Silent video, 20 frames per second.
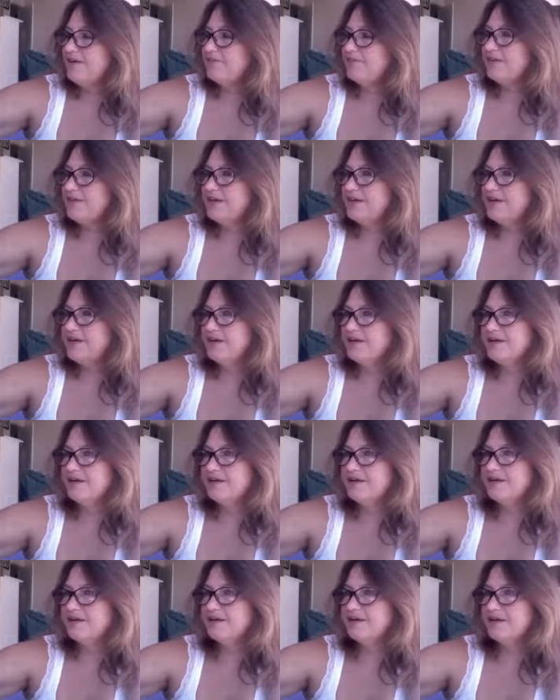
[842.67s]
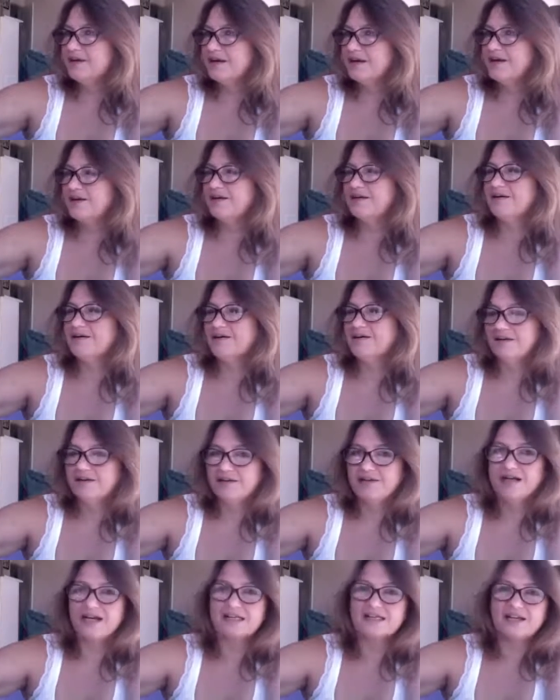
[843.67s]
vanilla.
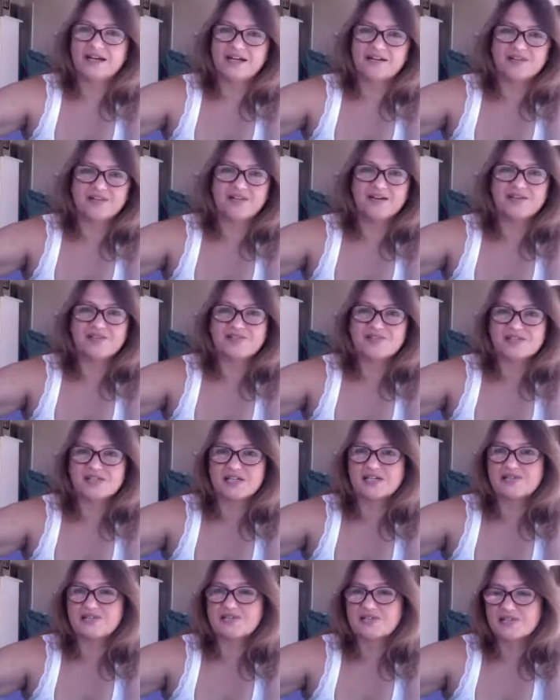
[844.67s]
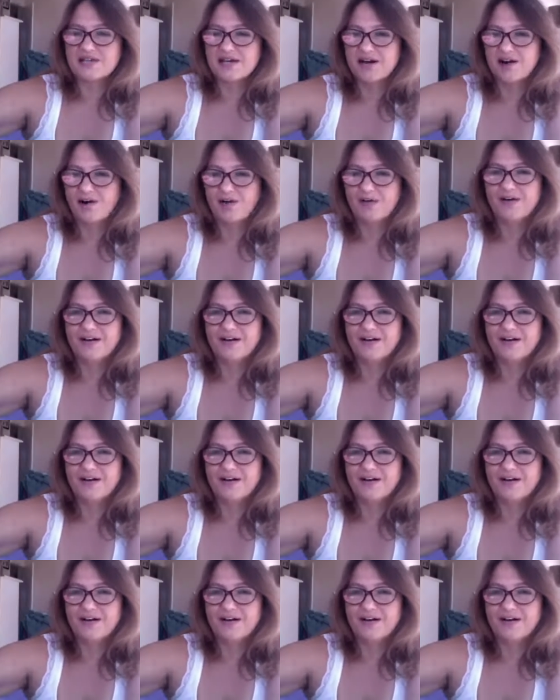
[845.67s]
Yeah, light the incense now.